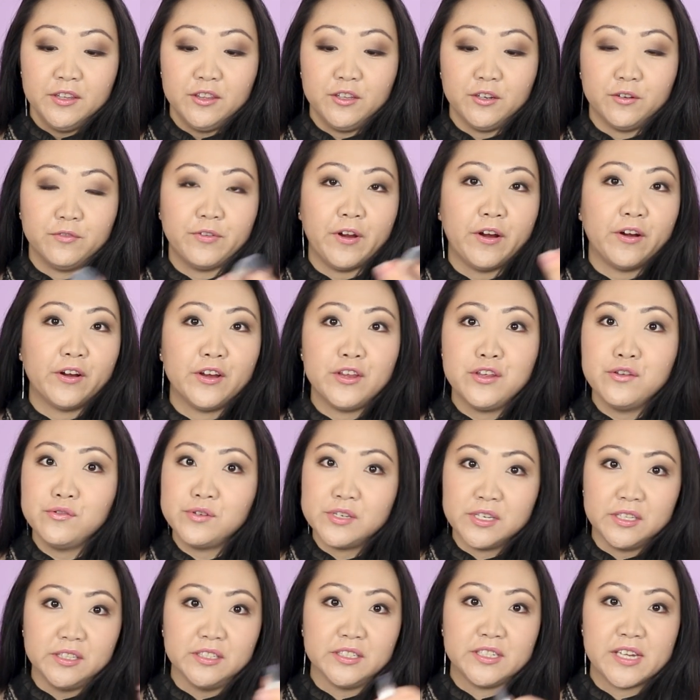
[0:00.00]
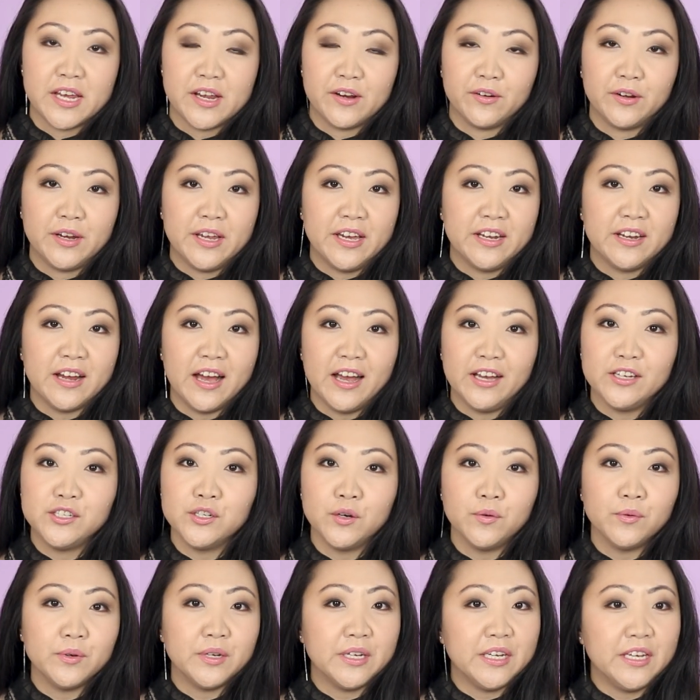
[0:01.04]
They're very utilitarian. I
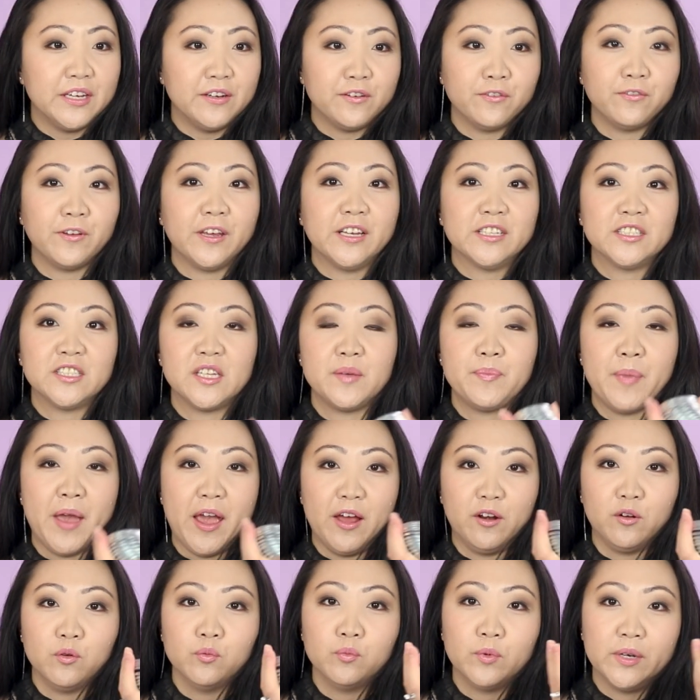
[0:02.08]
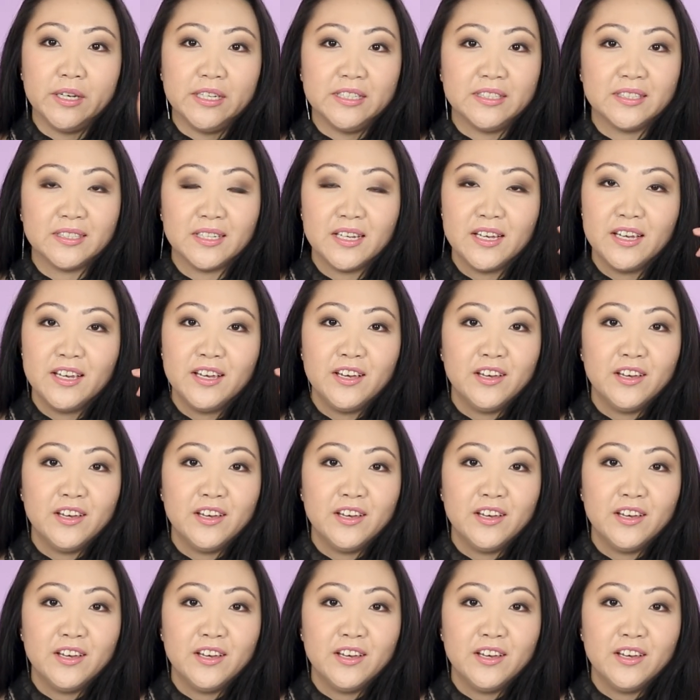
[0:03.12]
don't need fancy pattern weights.